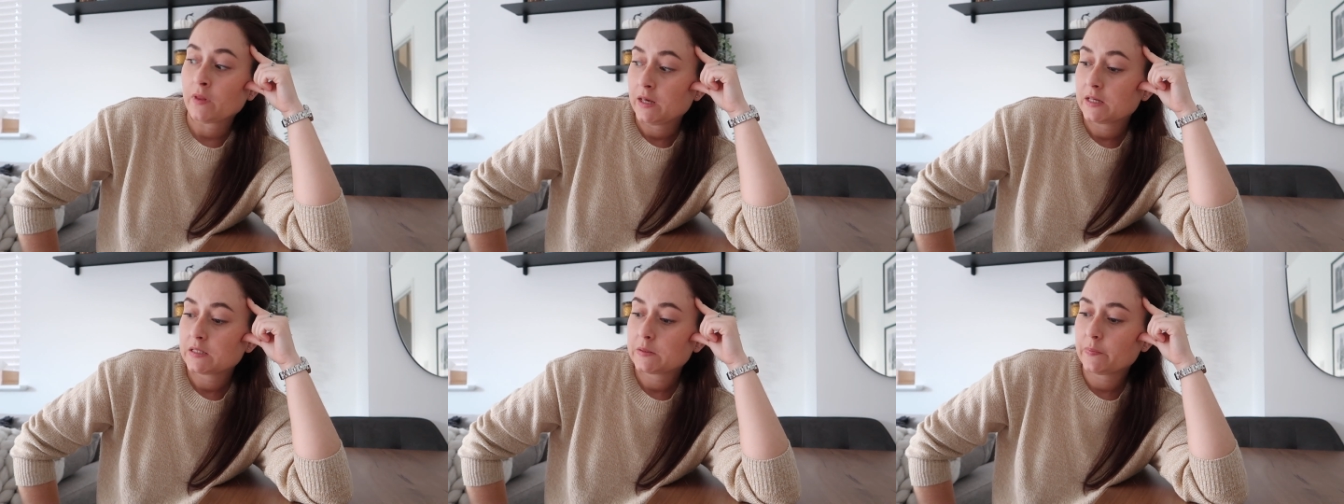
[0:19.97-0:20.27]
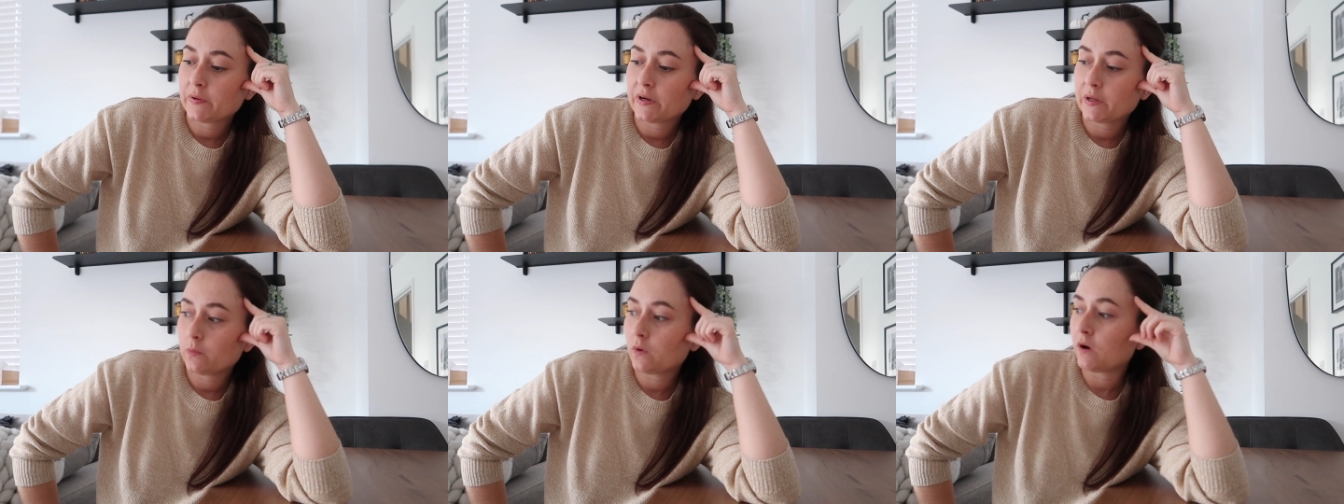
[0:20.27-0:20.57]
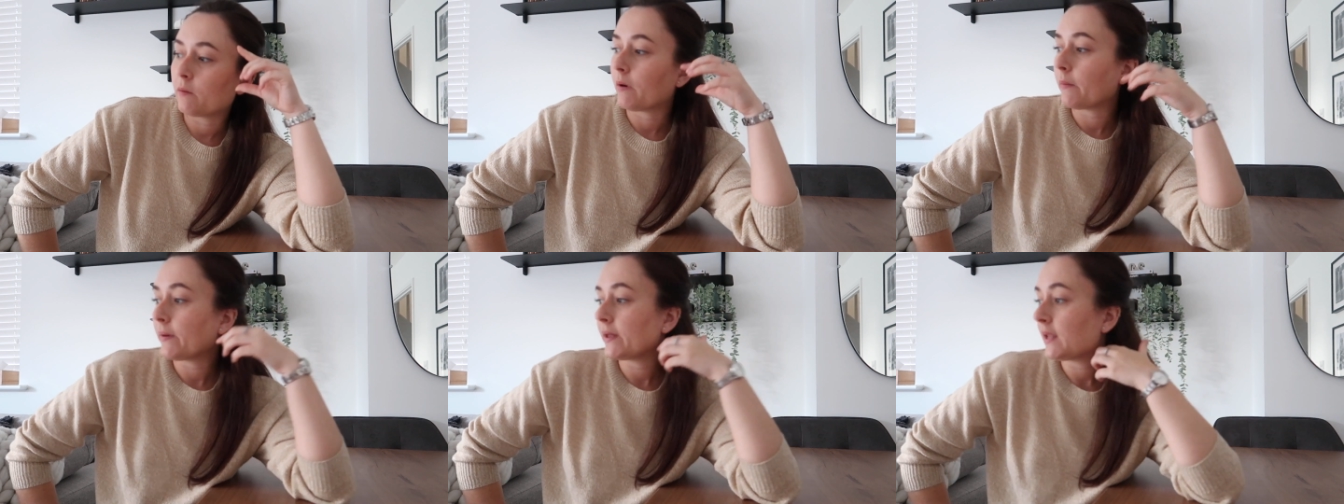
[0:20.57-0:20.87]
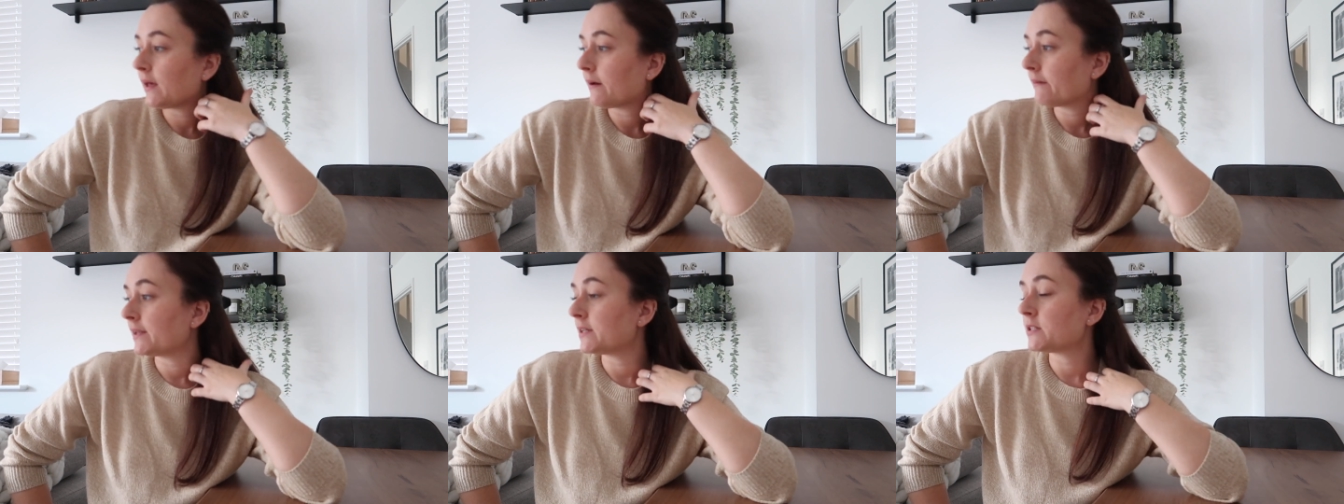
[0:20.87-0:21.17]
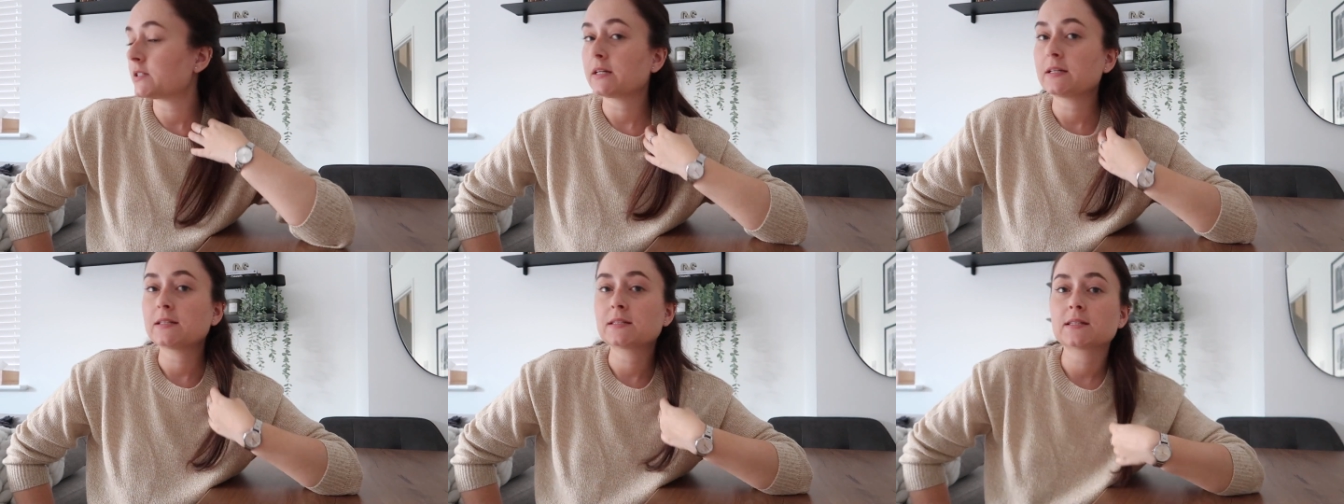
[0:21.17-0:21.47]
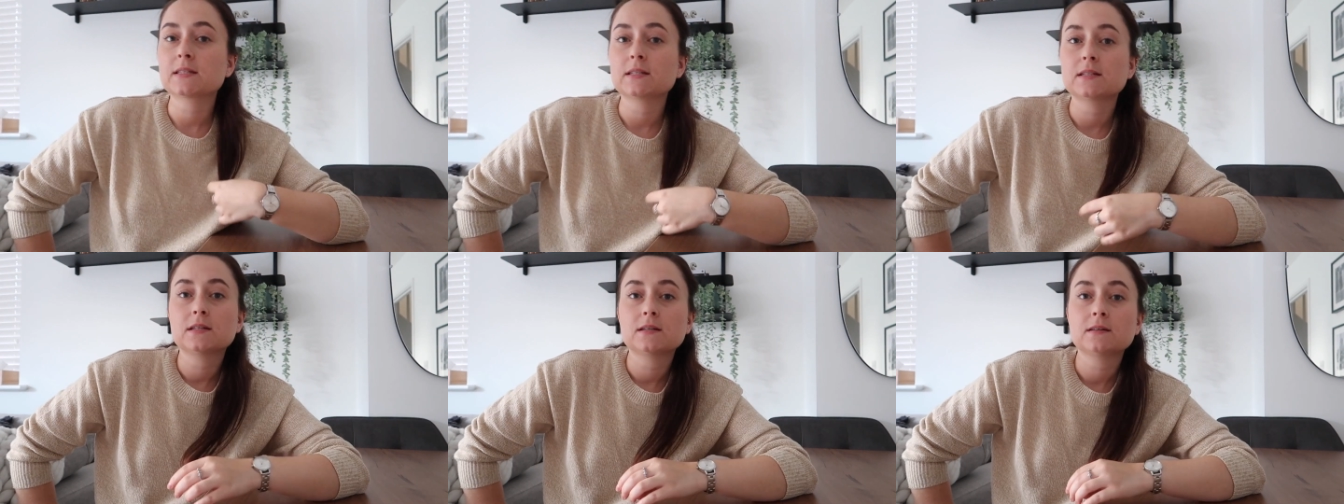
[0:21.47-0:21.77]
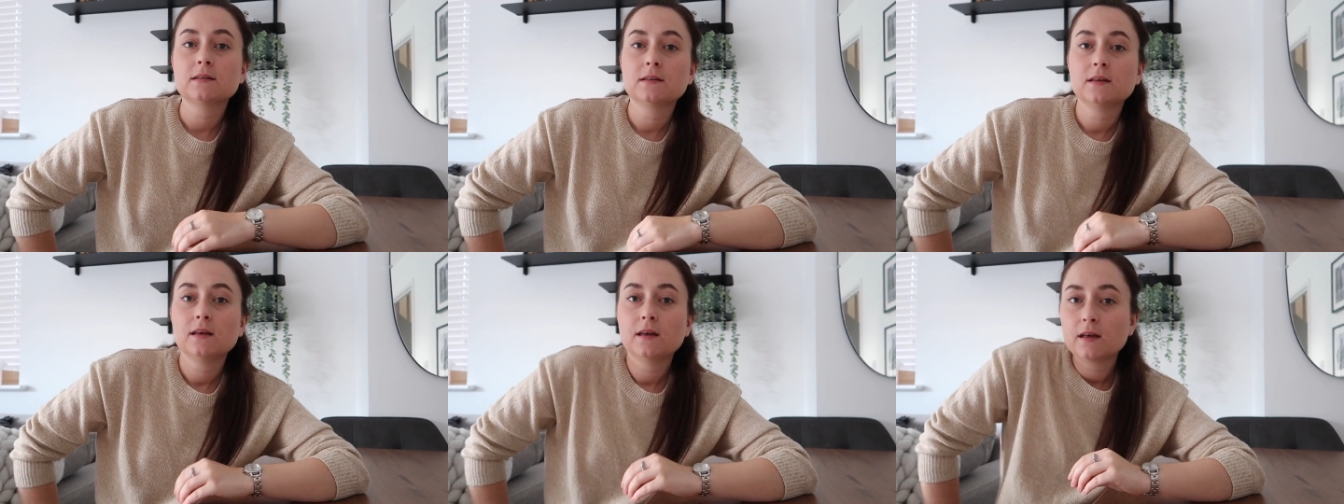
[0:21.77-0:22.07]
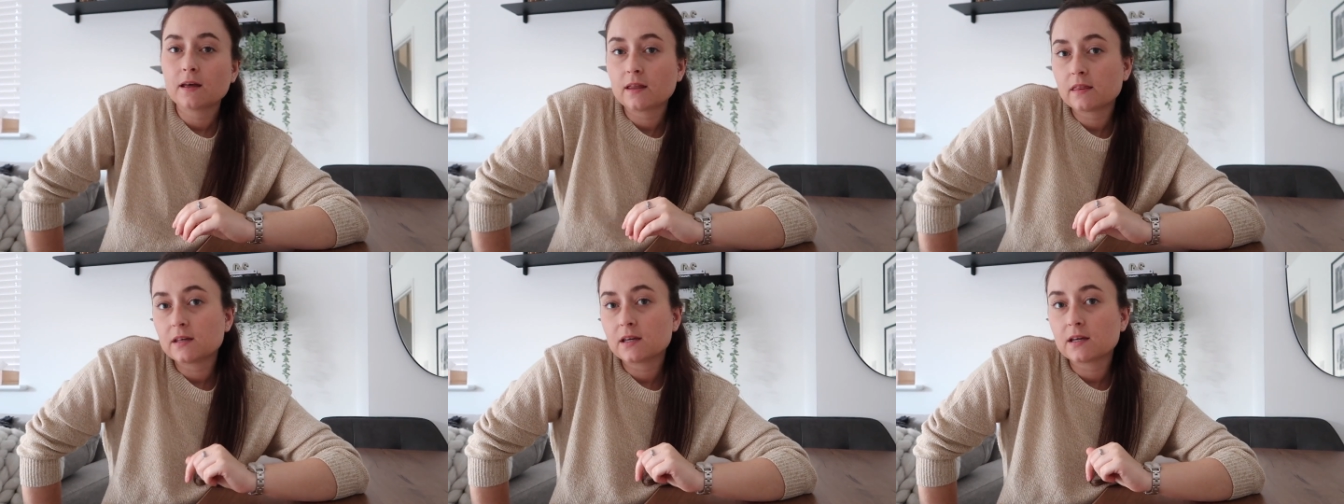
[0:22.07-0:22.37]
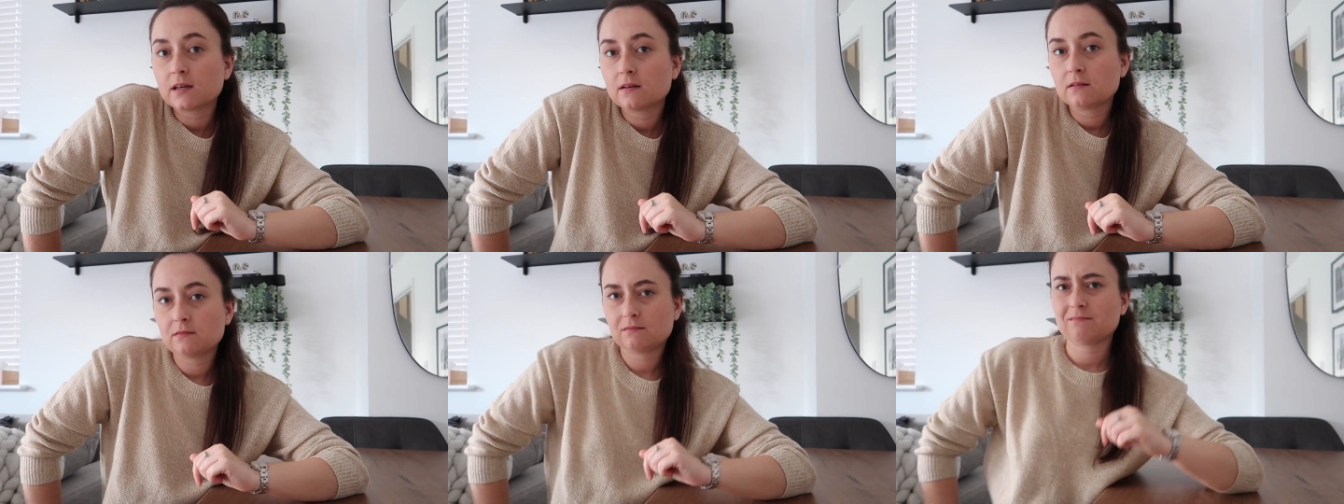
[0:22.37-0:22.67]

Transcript: it's pretty warm. I went out in jeans and a, a thick,